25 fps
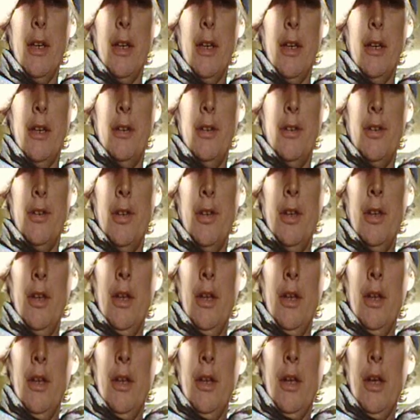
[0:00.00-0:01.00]
and
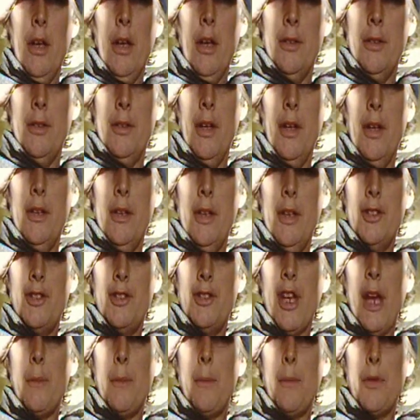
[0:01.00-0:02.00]
an
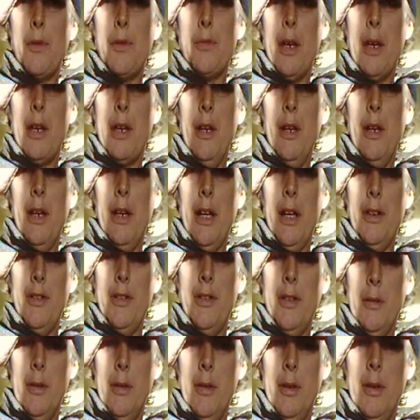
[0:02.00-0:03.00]
exams
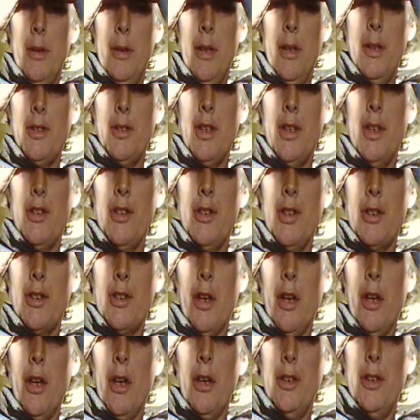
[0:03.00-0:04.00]
regulator, and it's in
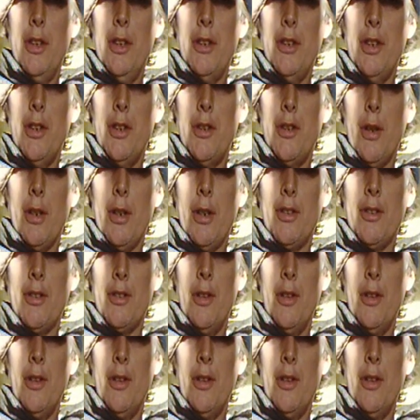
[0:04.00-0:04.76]
society's interest